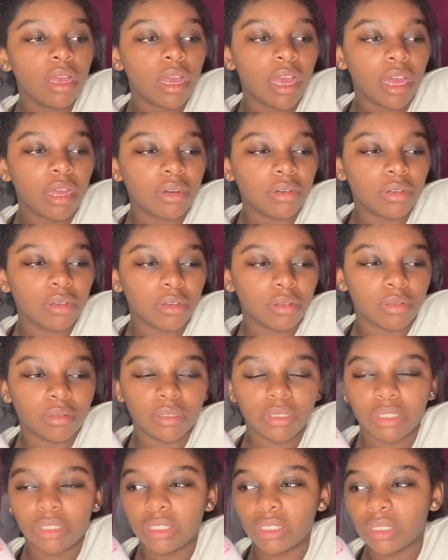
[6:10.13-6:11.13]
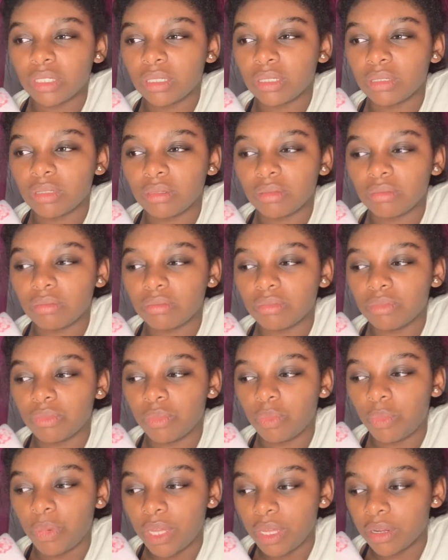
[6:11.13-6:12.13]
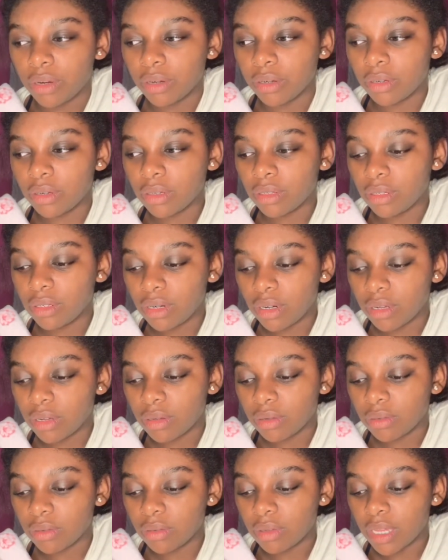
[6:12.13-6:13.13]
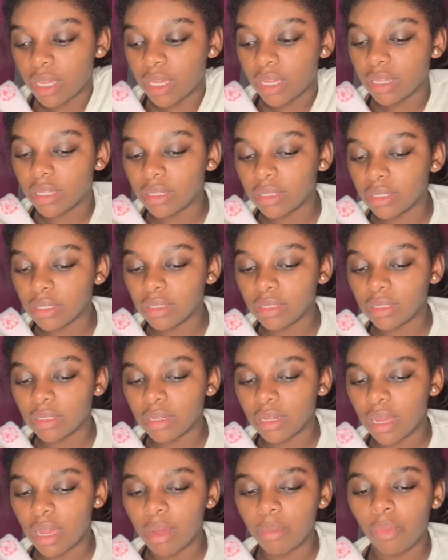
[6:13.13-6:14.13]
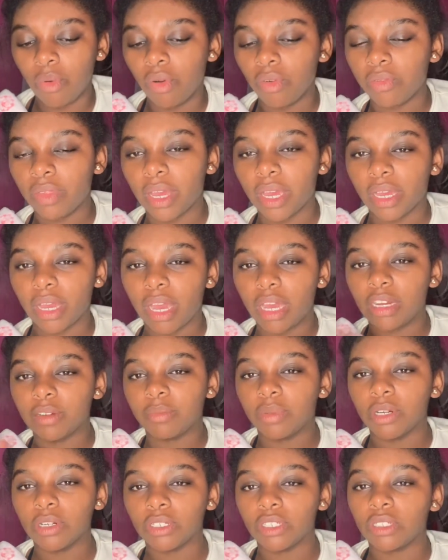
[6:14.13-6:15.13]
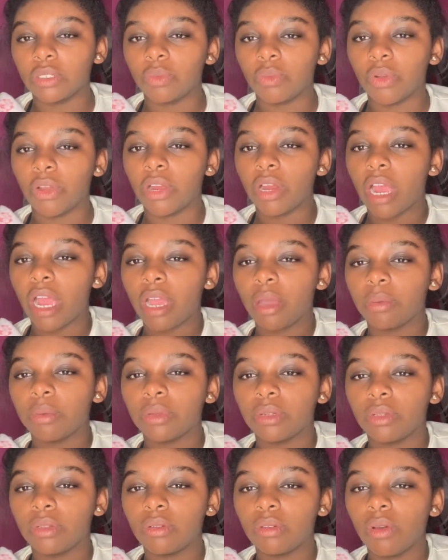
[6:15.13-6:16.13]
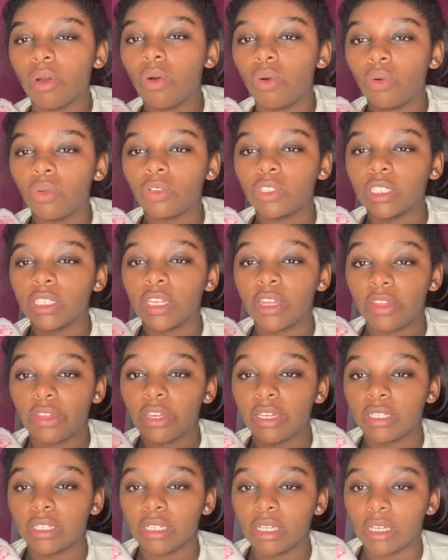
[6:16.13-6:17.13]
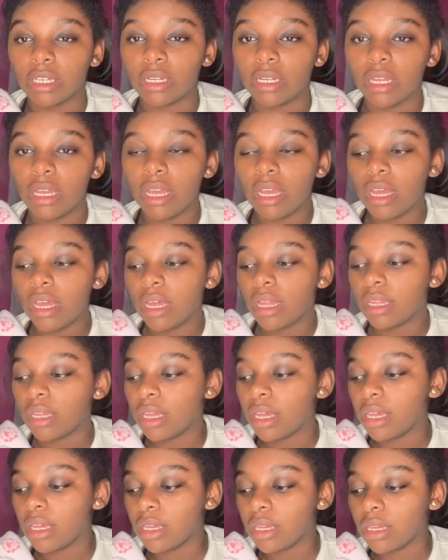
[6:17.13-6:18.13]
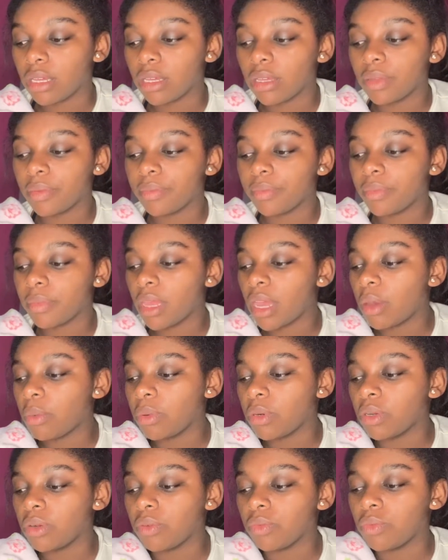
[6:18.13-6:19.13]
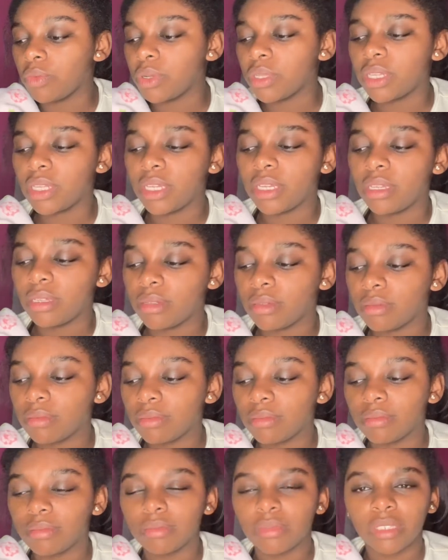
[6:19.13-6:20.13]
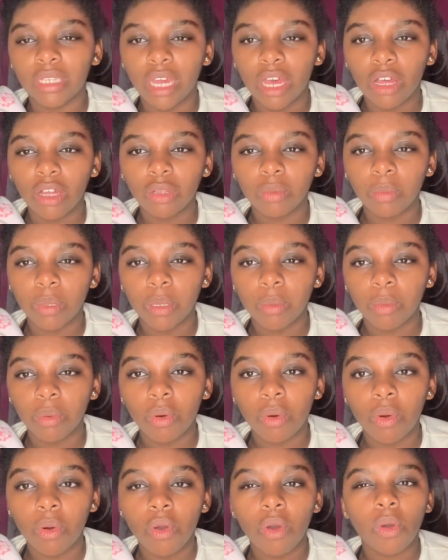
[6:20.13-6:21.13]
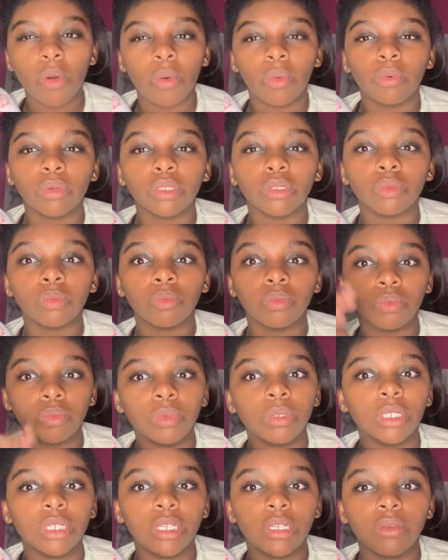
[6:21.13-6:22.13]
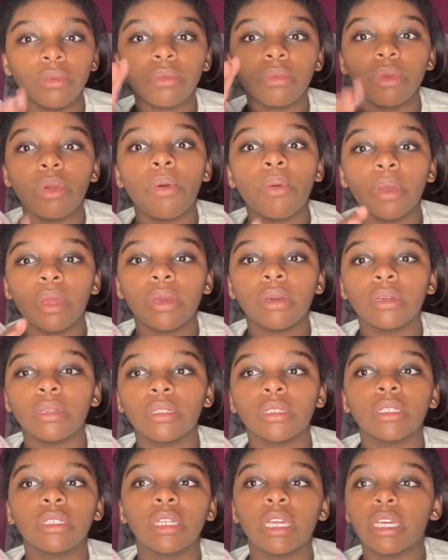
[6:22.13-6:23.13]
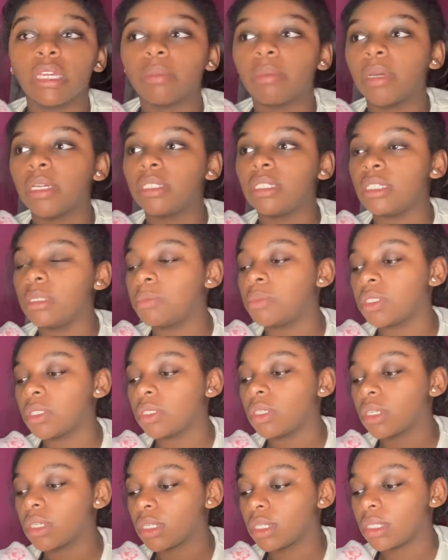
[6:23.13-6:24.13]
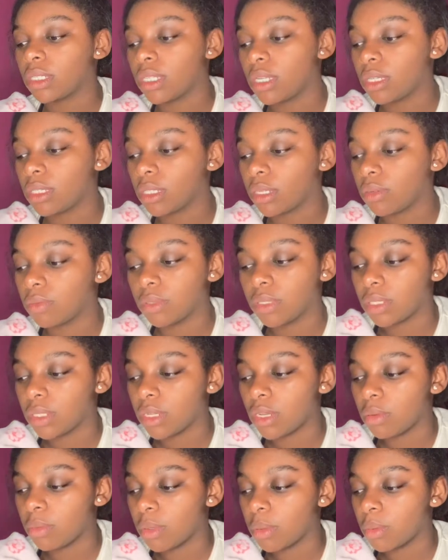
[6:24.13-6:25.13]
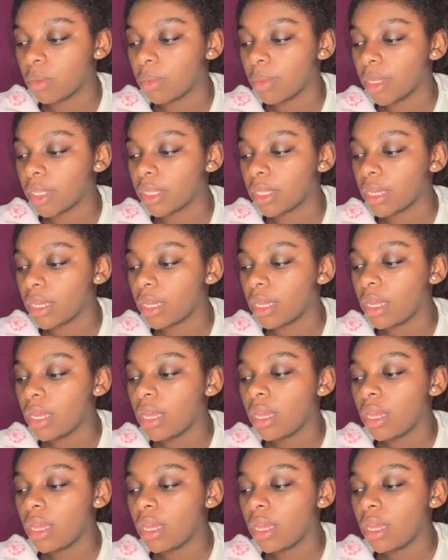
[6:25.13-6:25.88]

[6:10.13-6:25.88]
I don't know, it's just weird, you know. And I'm more of that kind of person where I would hold things in. Like I wouldn't really tell people what's really going on, like my deepest, darkest things. I don't really tell people about that.